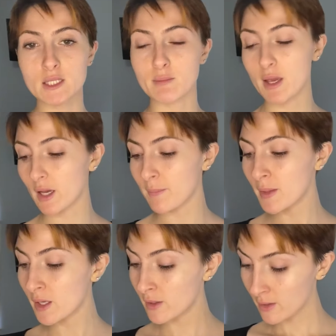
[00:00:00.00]
makeup.
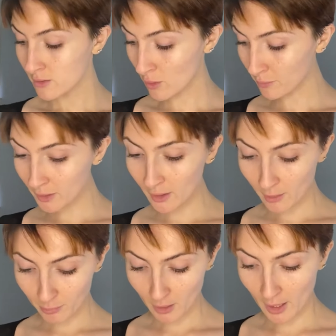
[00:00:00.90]
So I'm gonna
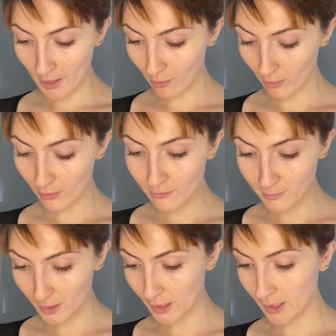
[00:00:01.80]
apply all of
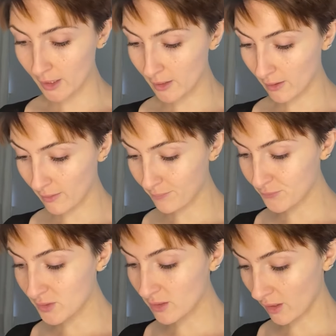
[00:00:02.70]
my
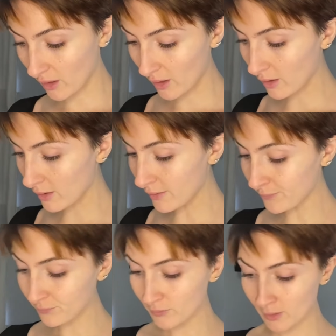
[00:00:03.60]
skincare,
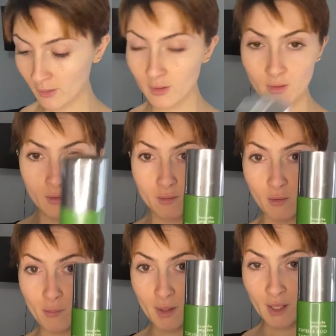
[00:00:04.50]
all
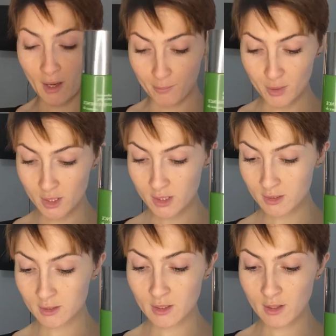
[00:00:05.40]
my Kat Burke
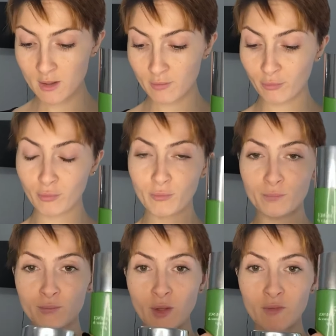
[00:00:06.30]
stuff.
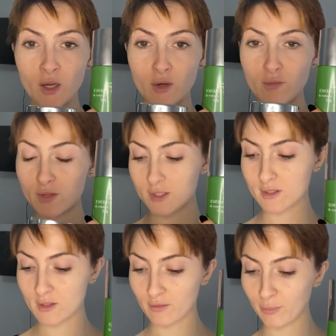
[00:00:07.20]
I've gone over this
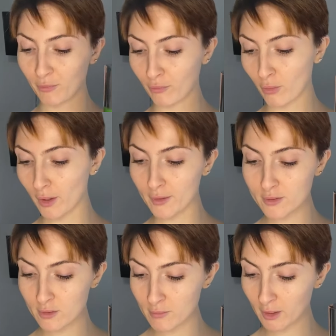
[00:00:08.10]
stuff before, so
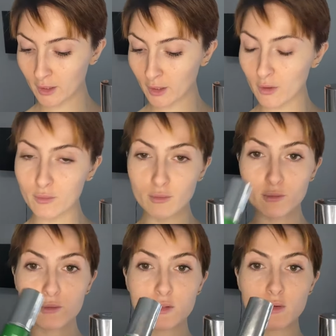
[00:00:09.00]
I'm not gonna go
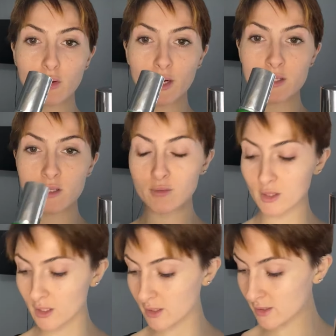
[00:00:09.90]
too crazy with
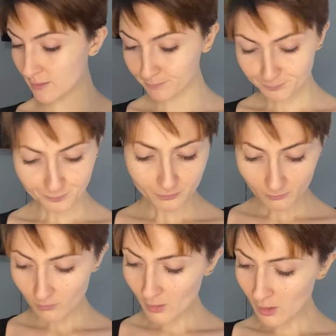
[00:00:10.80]
this.
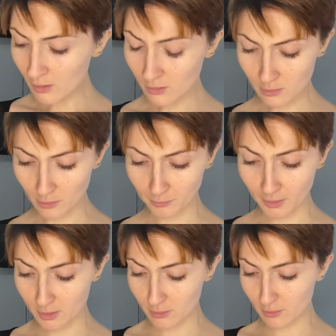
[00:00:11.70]
So I'm gonna
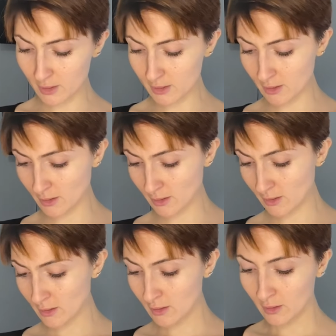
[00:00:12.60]
do this
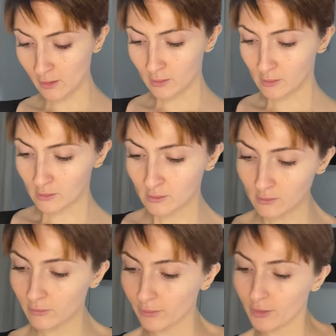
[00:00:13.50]

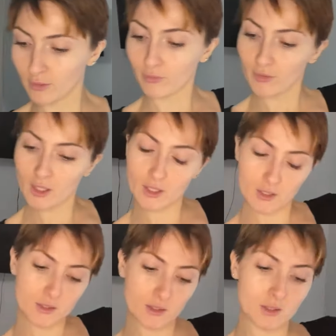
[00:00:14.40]
really
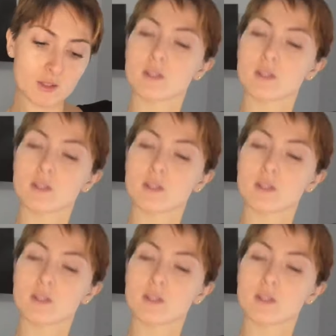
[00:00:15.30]
fast.